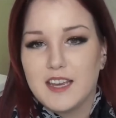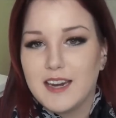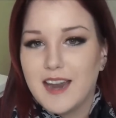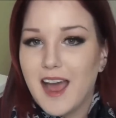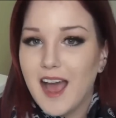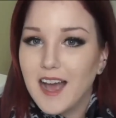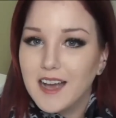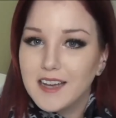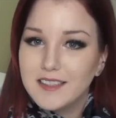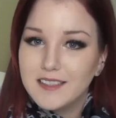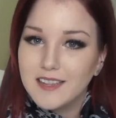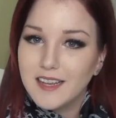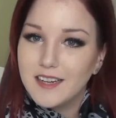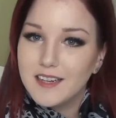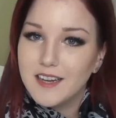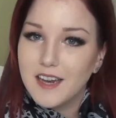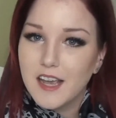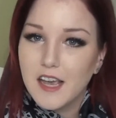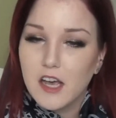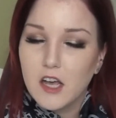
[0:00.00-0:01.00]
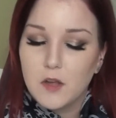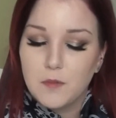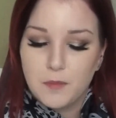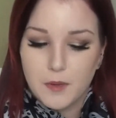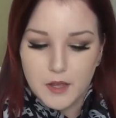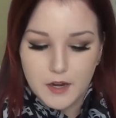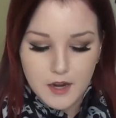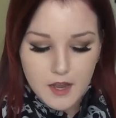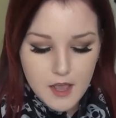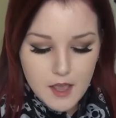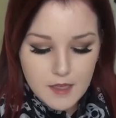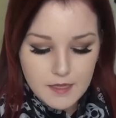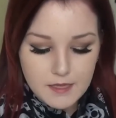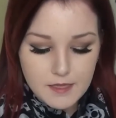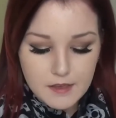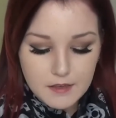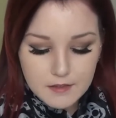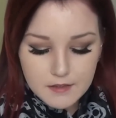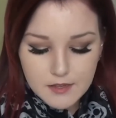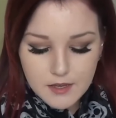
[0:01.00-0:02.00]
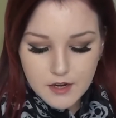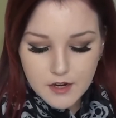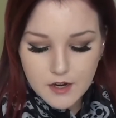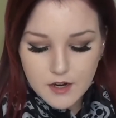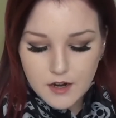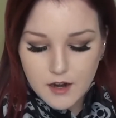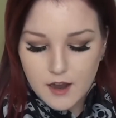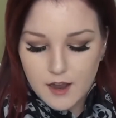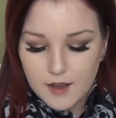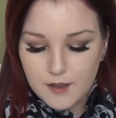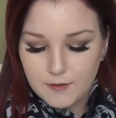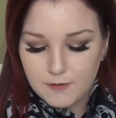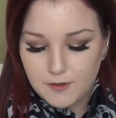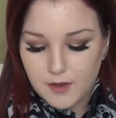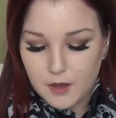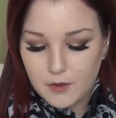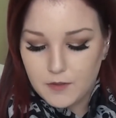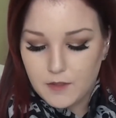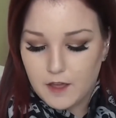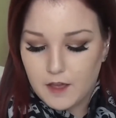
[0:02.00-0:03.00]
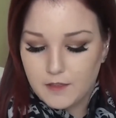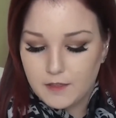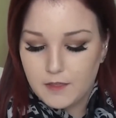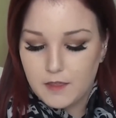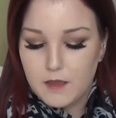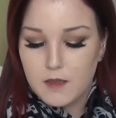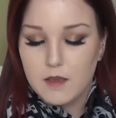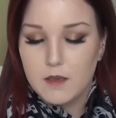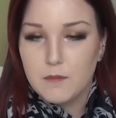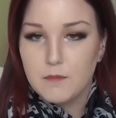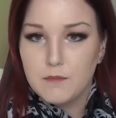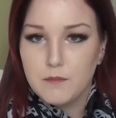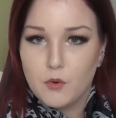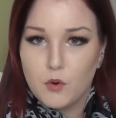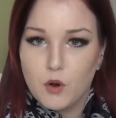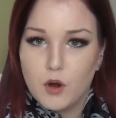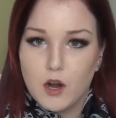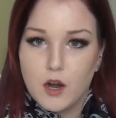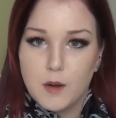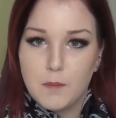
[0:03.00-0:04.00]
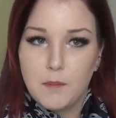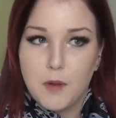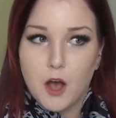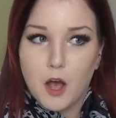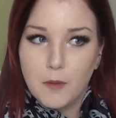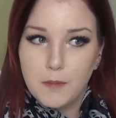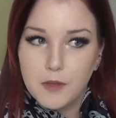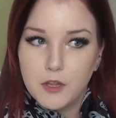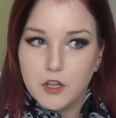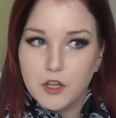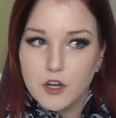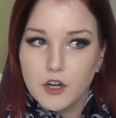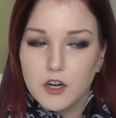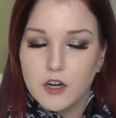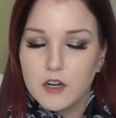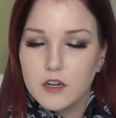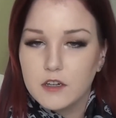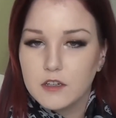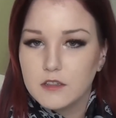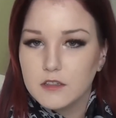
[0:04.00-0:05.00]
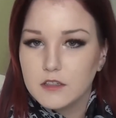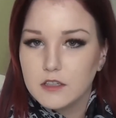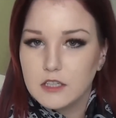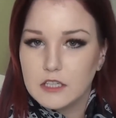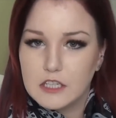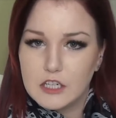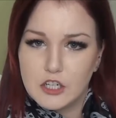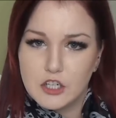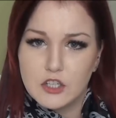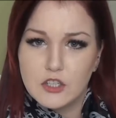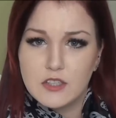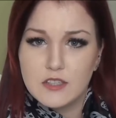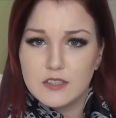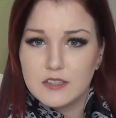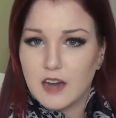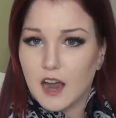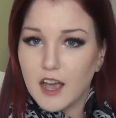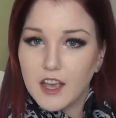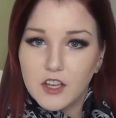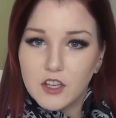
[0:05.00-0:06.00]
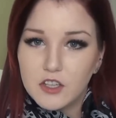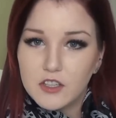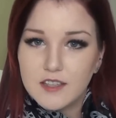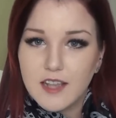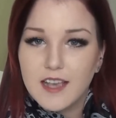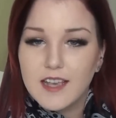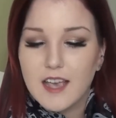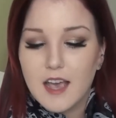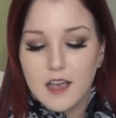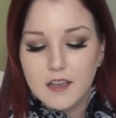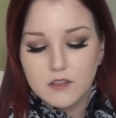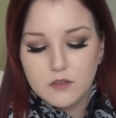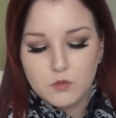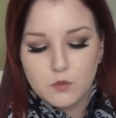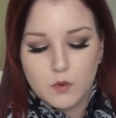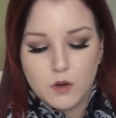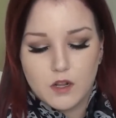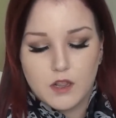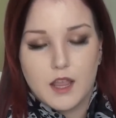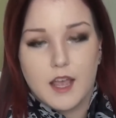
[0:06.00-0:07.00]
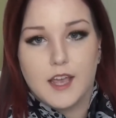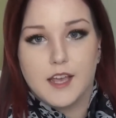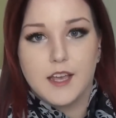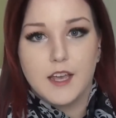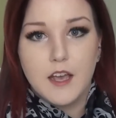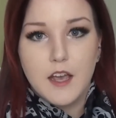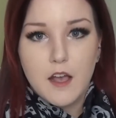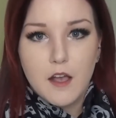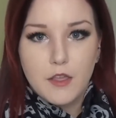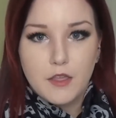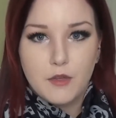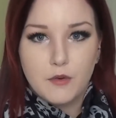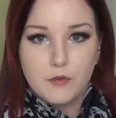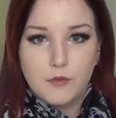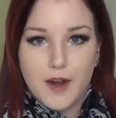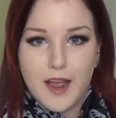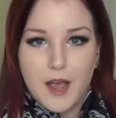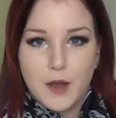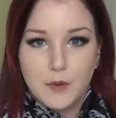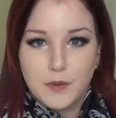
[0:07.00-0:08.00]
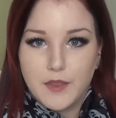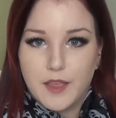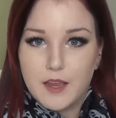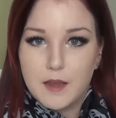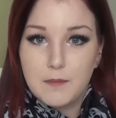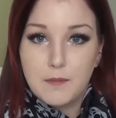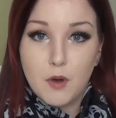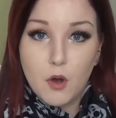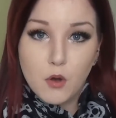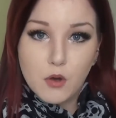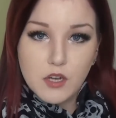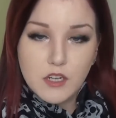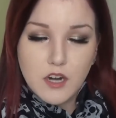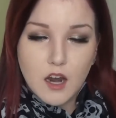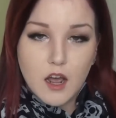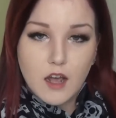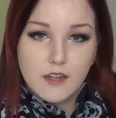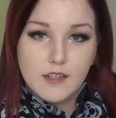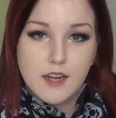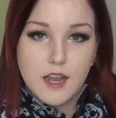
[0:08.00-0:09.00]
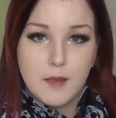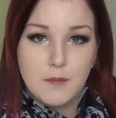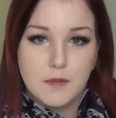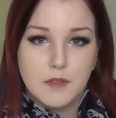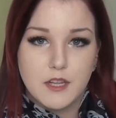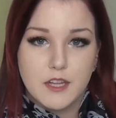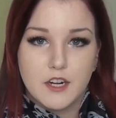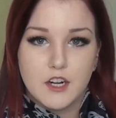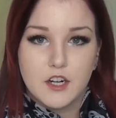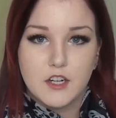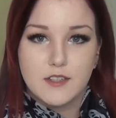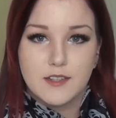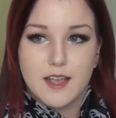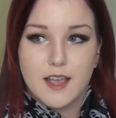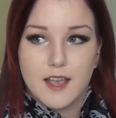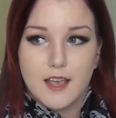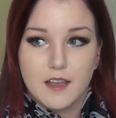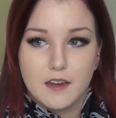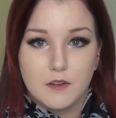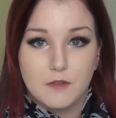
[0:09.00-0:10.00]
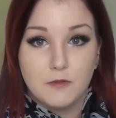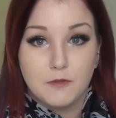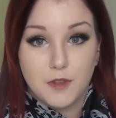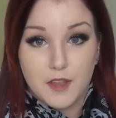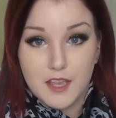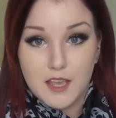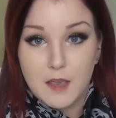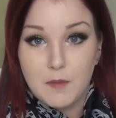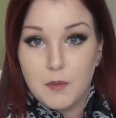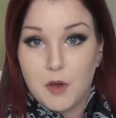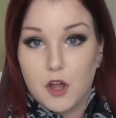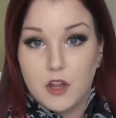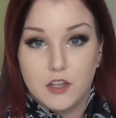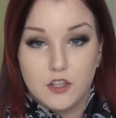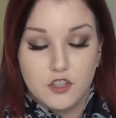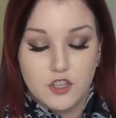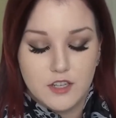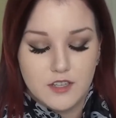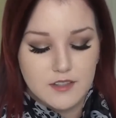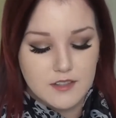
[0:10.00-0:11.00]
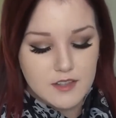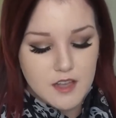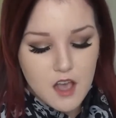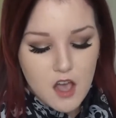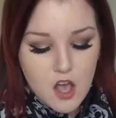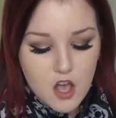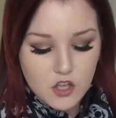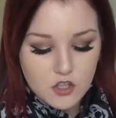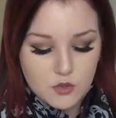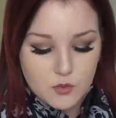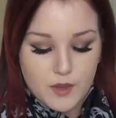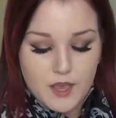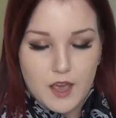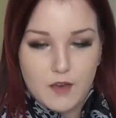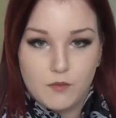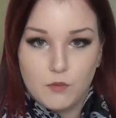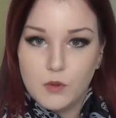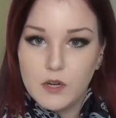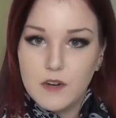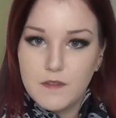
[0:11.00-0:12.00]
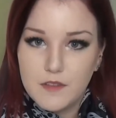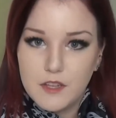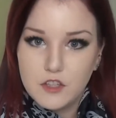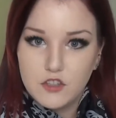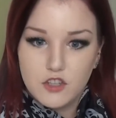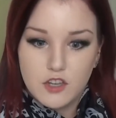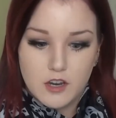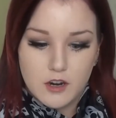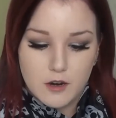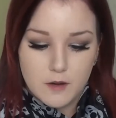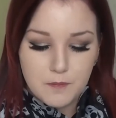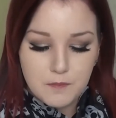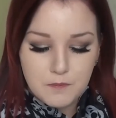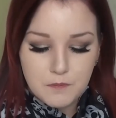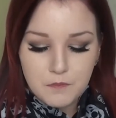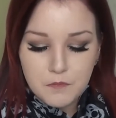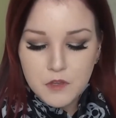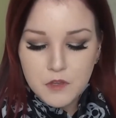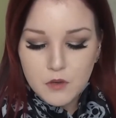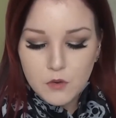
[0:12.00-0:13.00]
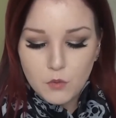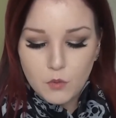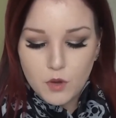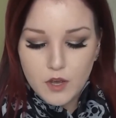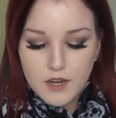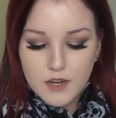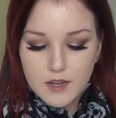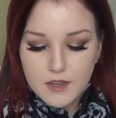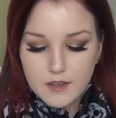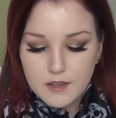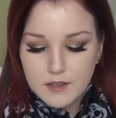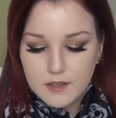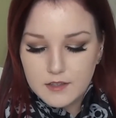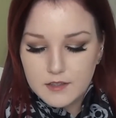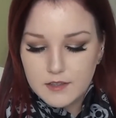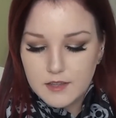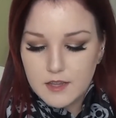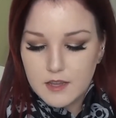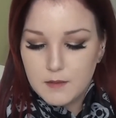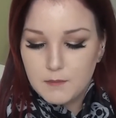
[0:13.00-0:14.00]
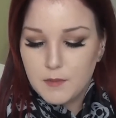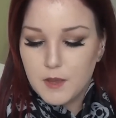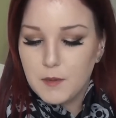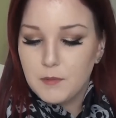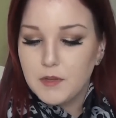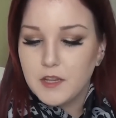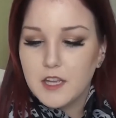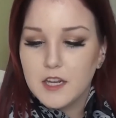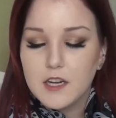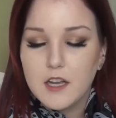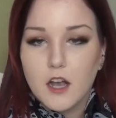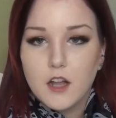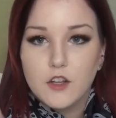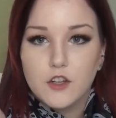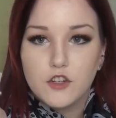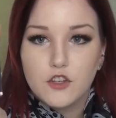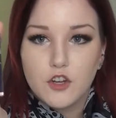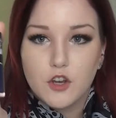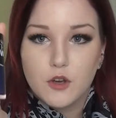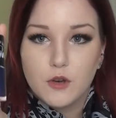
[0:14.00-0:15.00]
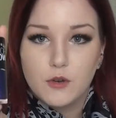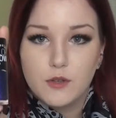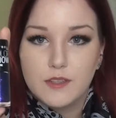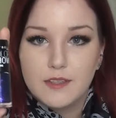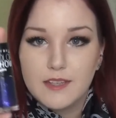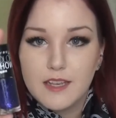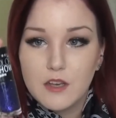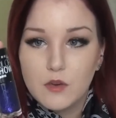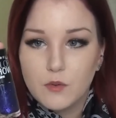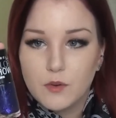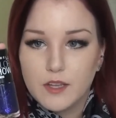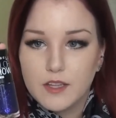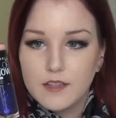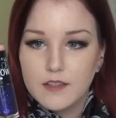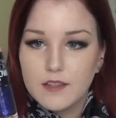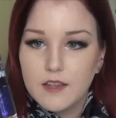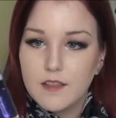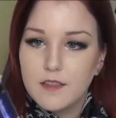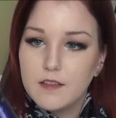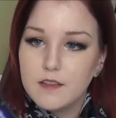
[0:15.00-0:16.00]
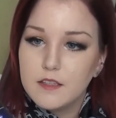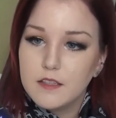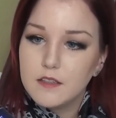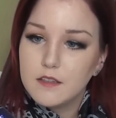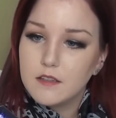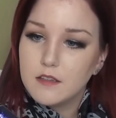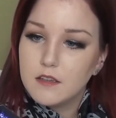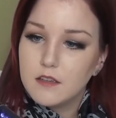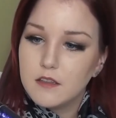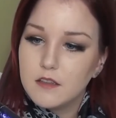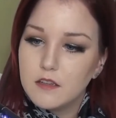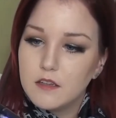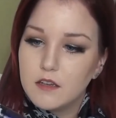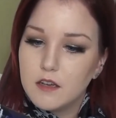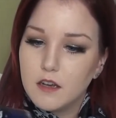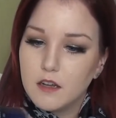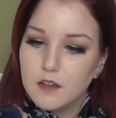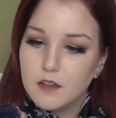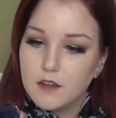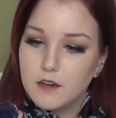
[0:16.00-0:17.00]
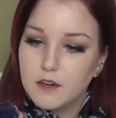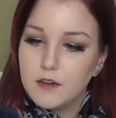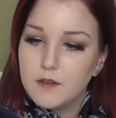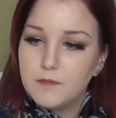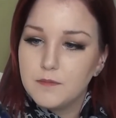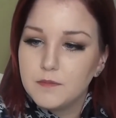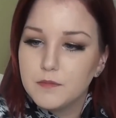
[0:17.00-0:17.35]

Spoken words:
an accent nail, but this year I found that the more popular glitter styles, I guess, were like the round, like polka dot type glitters and flaky polishes. So I have one of each here. One is the Maybelline Color Show Sequins, and this is in the color